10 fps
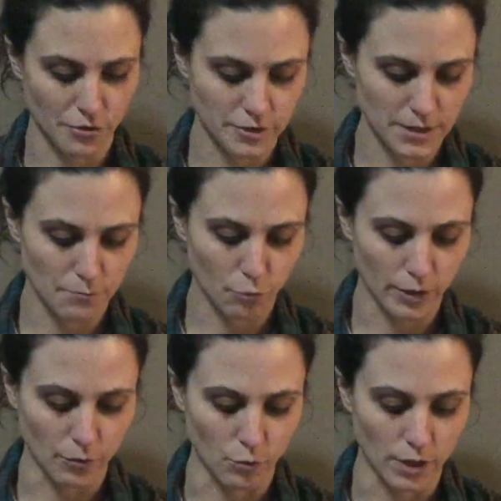
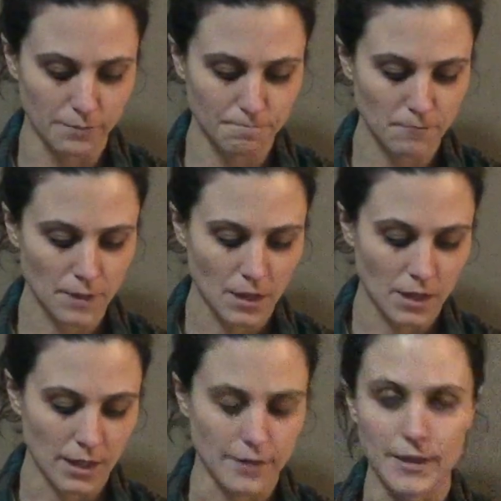13.1,
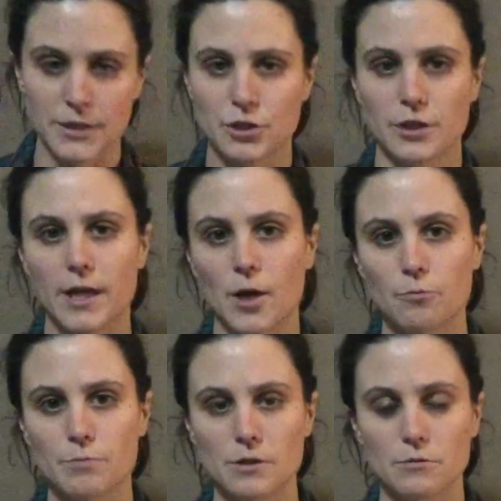and that should
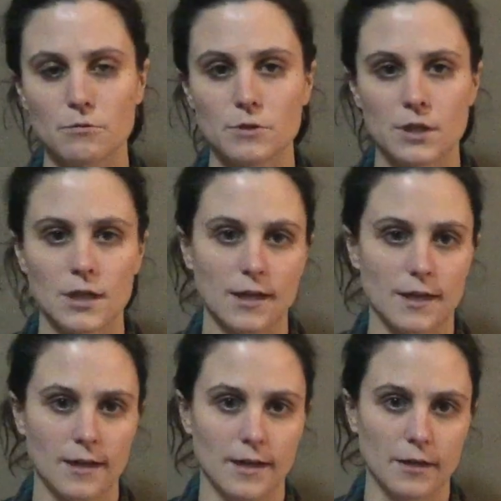help you
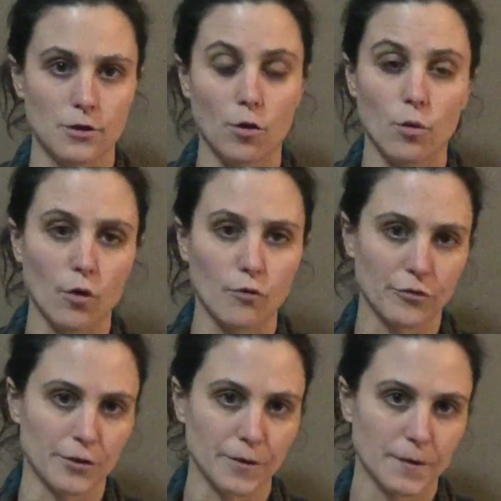go
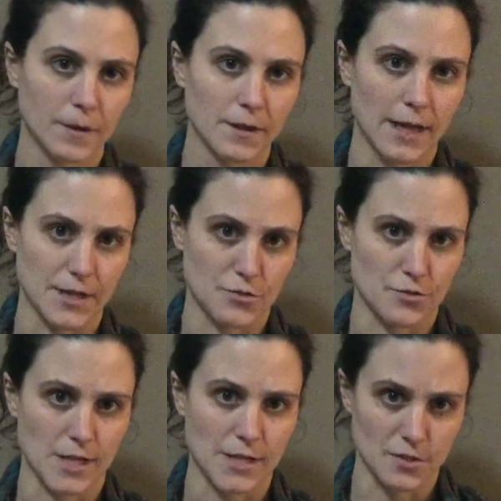over
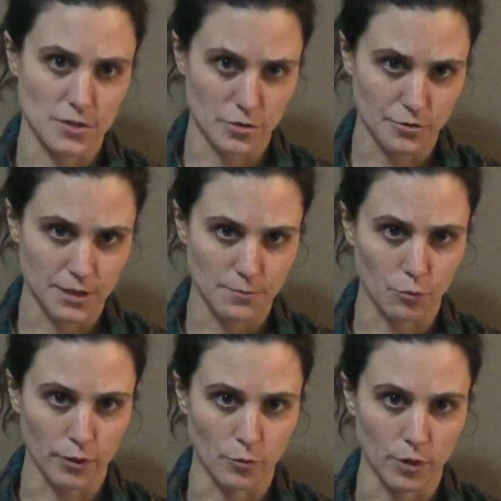exercises
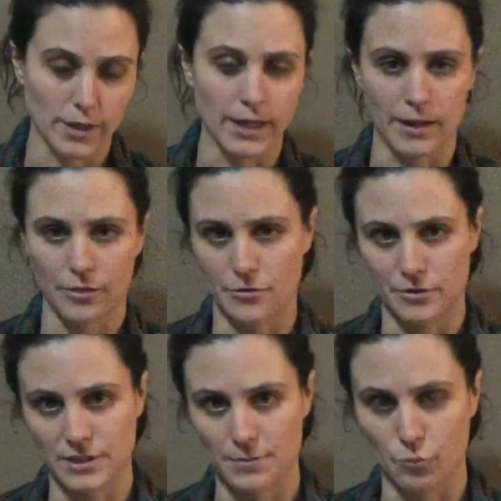13.1 and
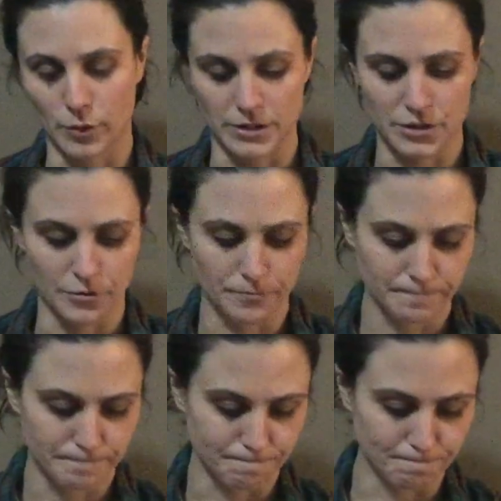
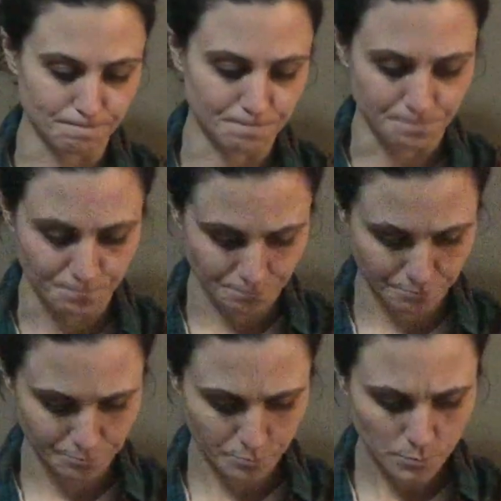13.2.
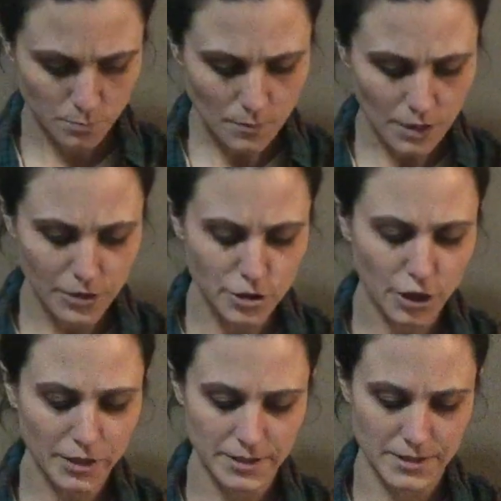The
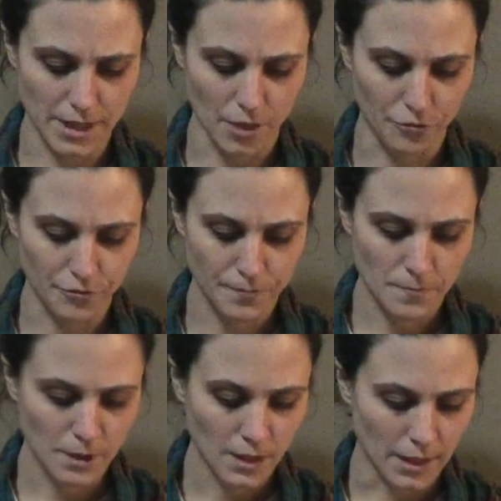chart itself
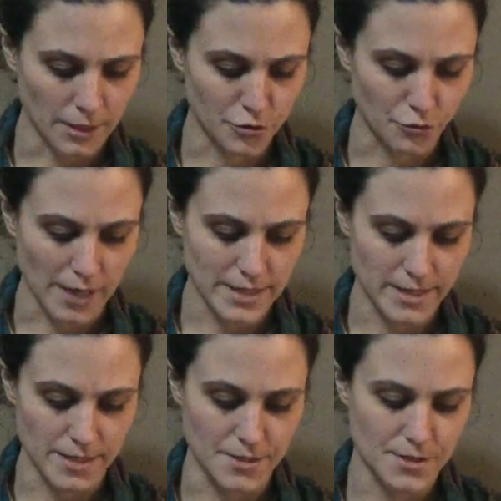
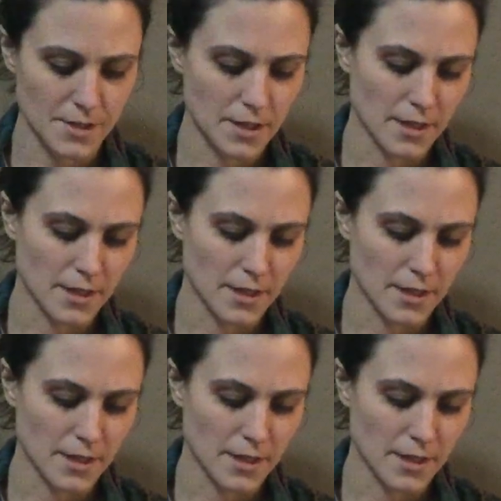addresses